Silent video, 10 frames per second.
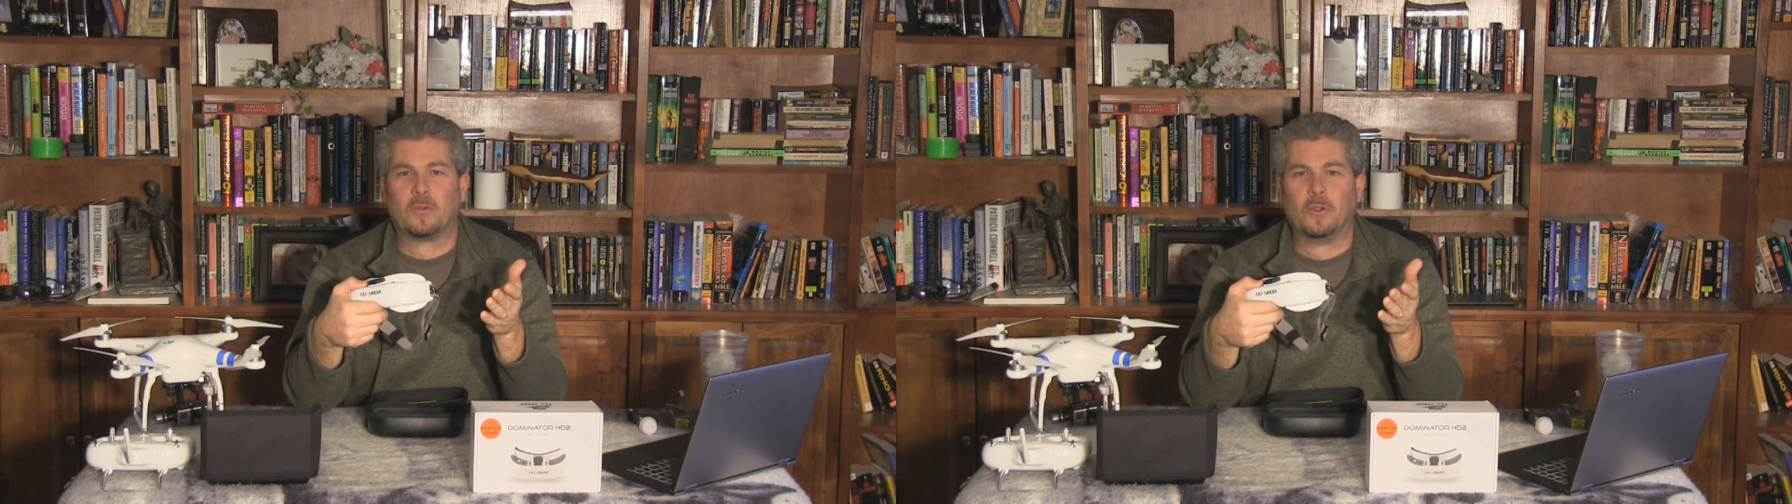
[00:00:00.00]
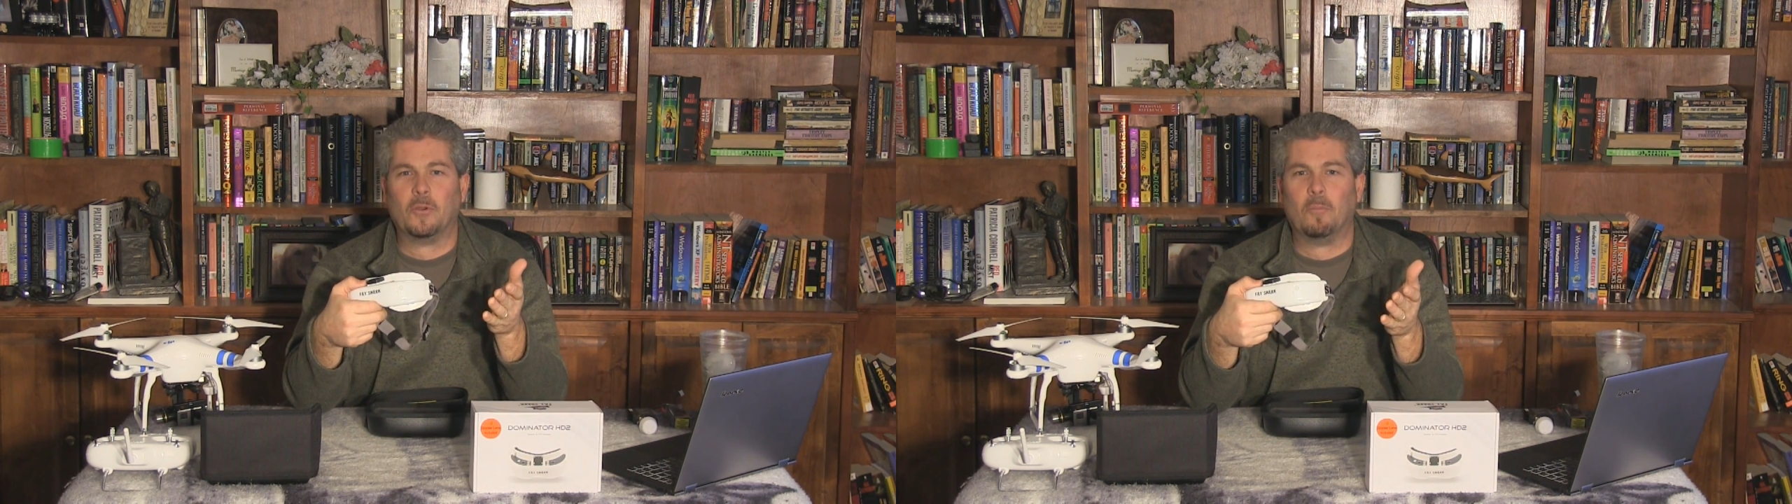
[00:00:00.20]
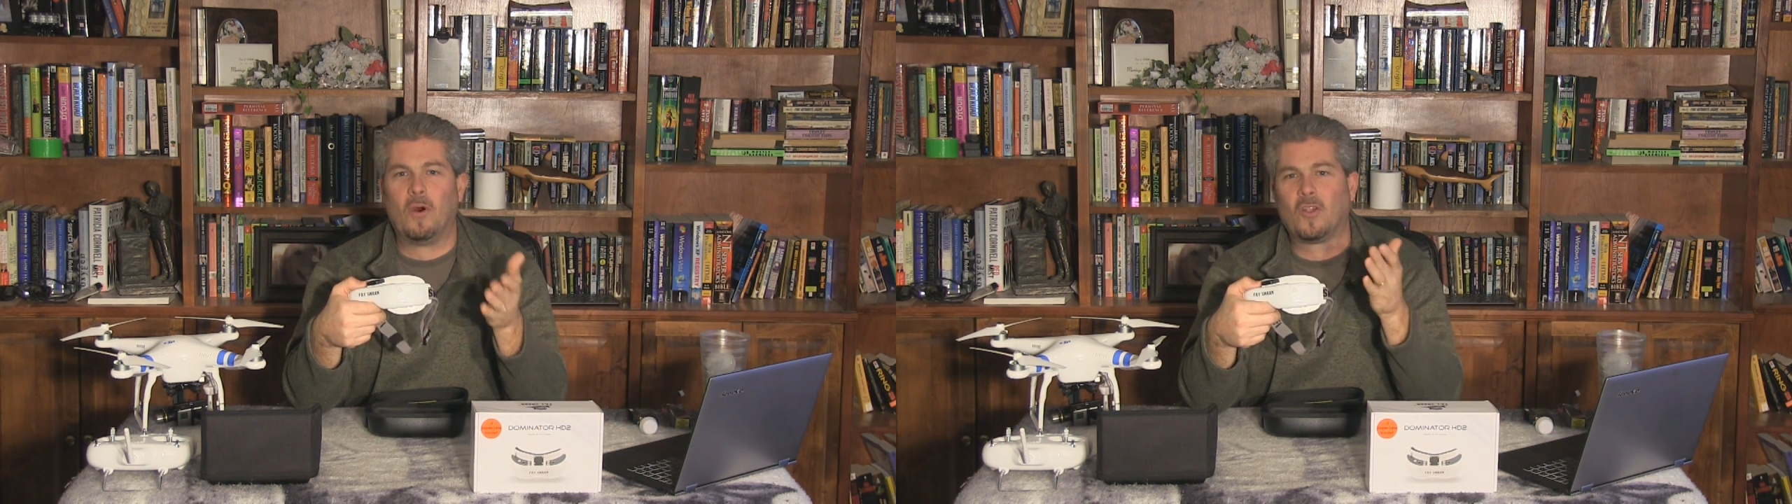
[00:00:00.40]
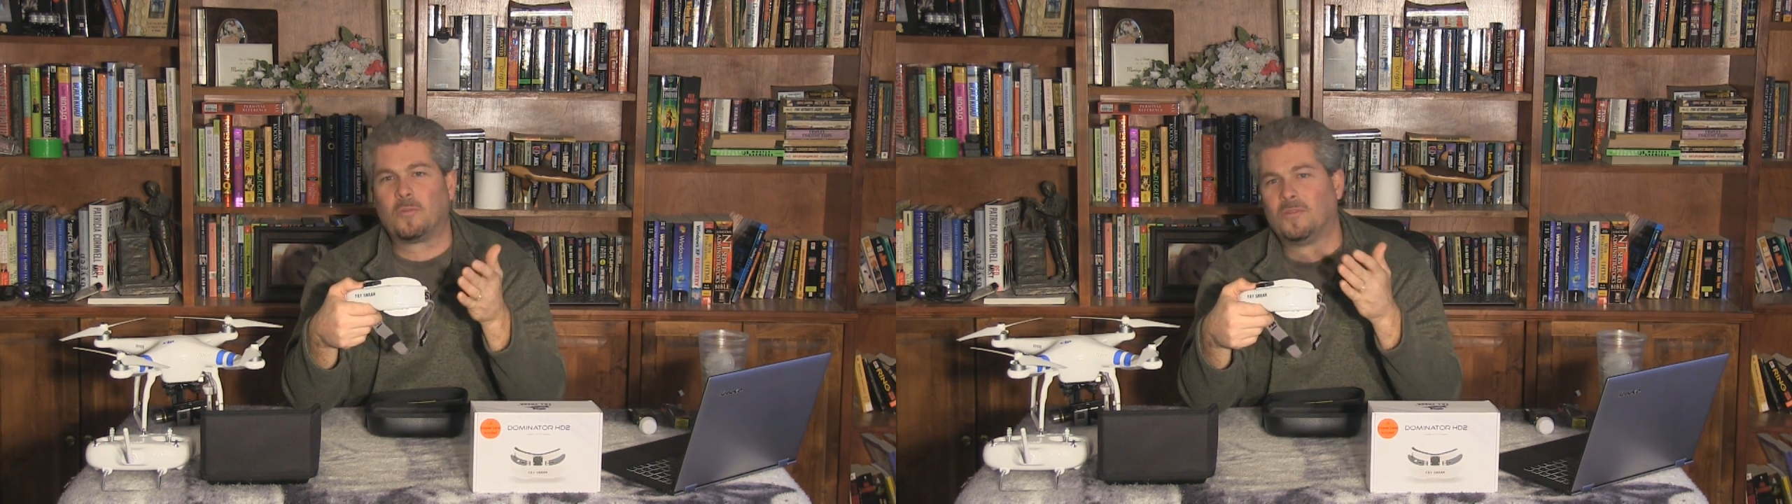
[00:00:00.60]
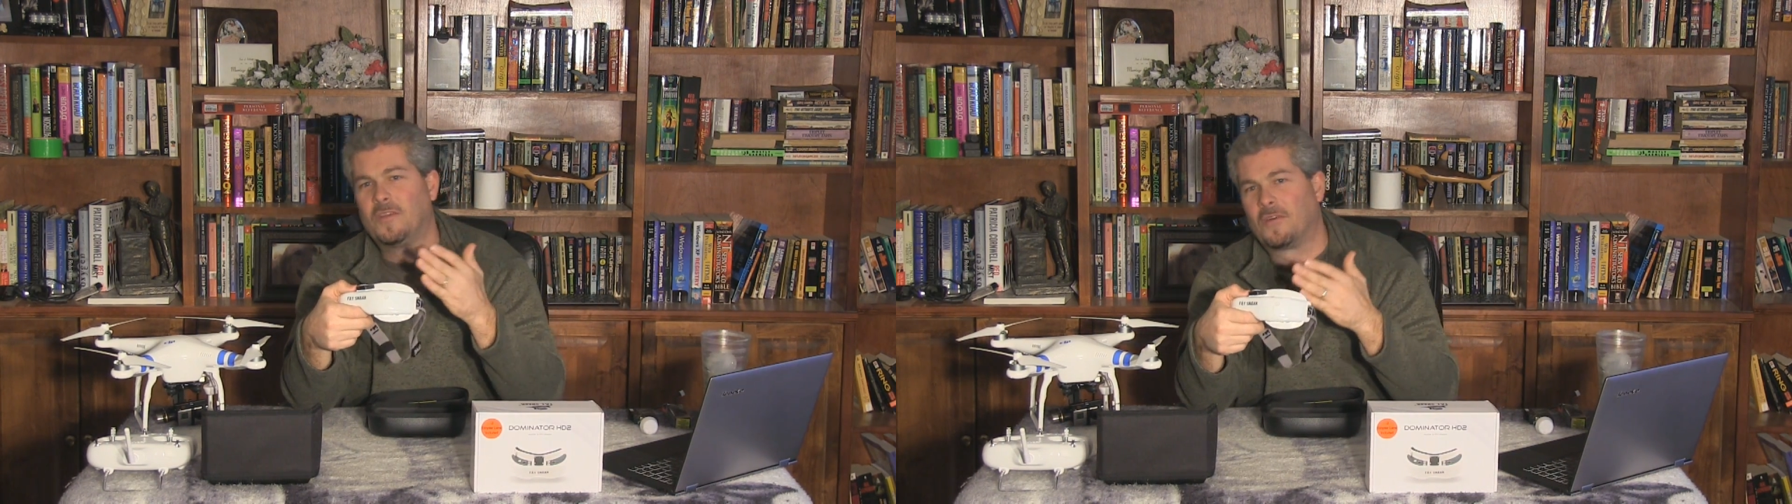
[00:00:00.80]
through
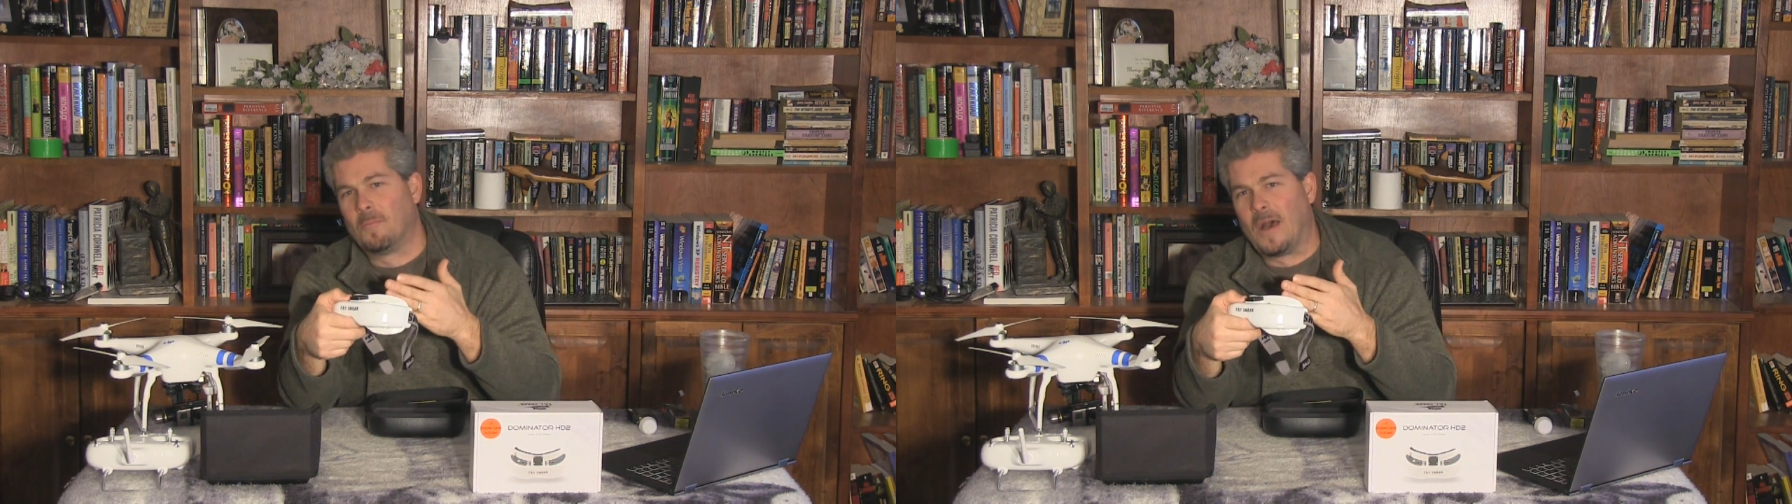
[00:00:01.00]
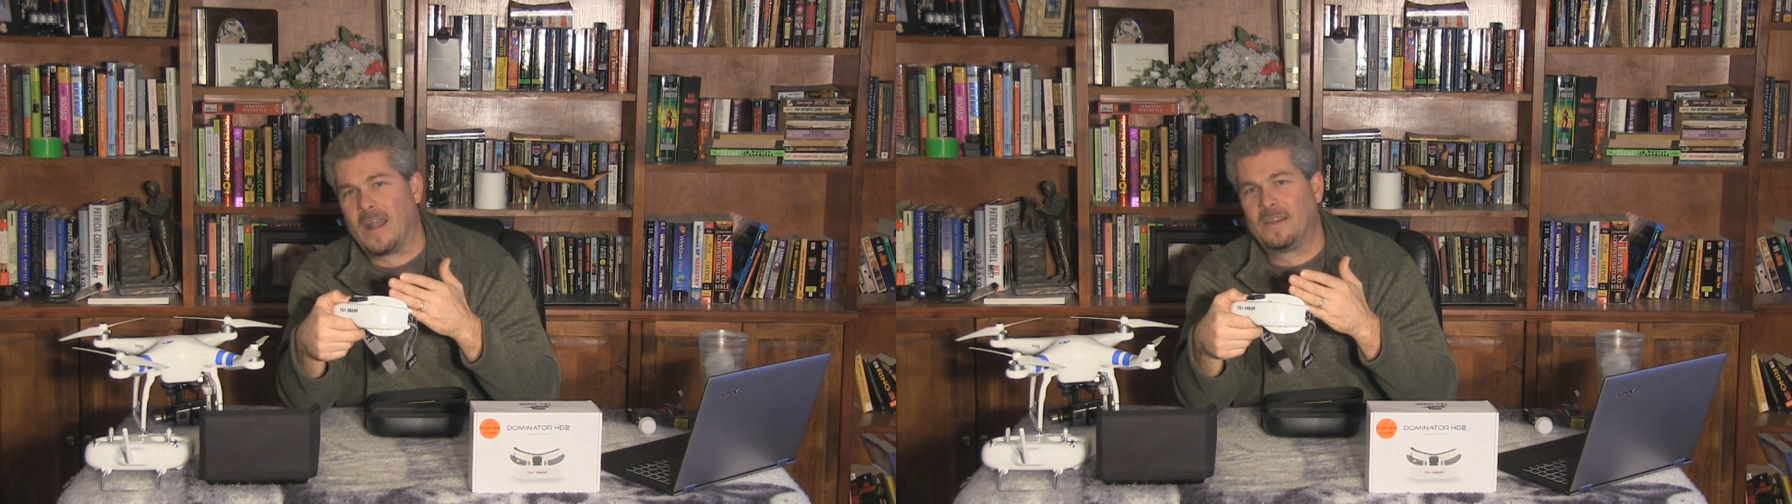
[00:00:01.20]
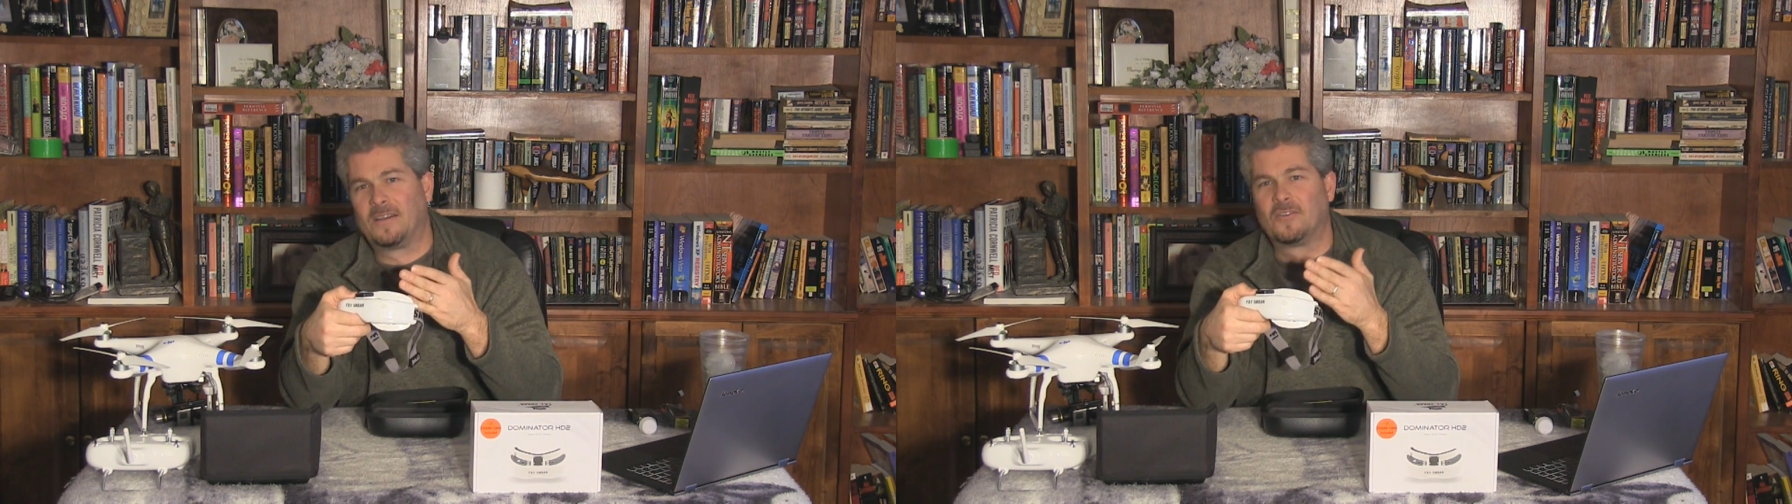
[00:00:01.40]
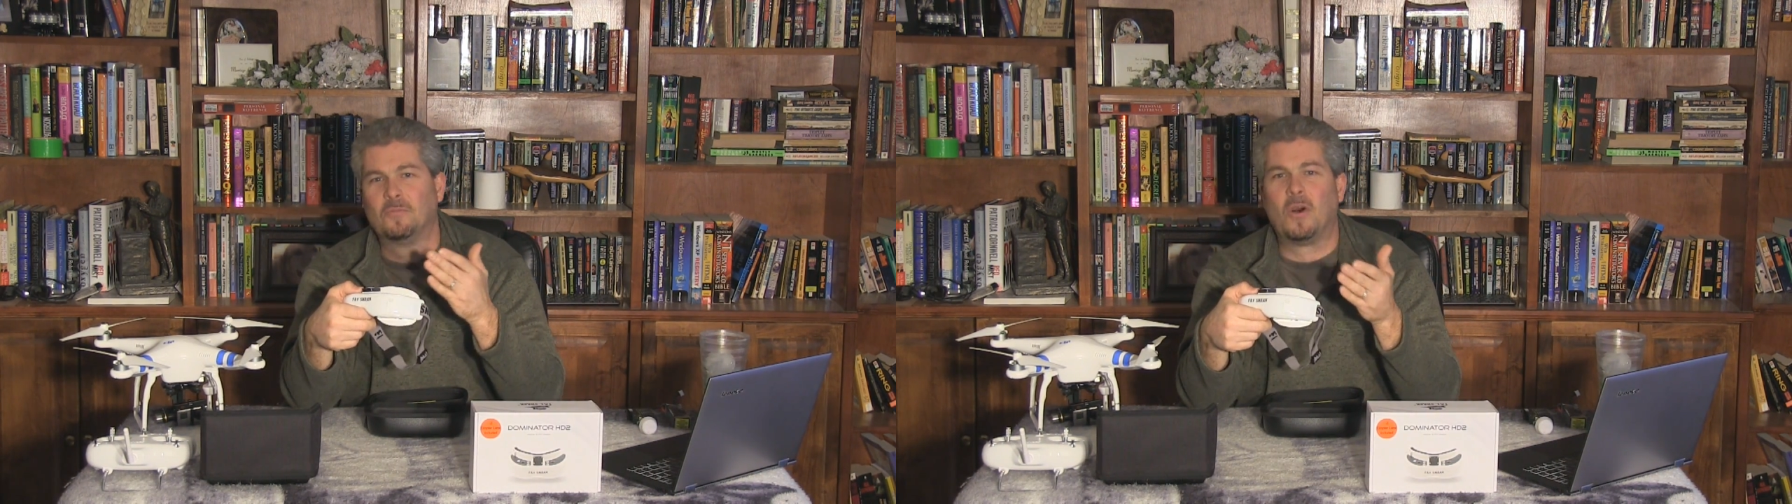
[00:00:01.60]
multiple different monitors,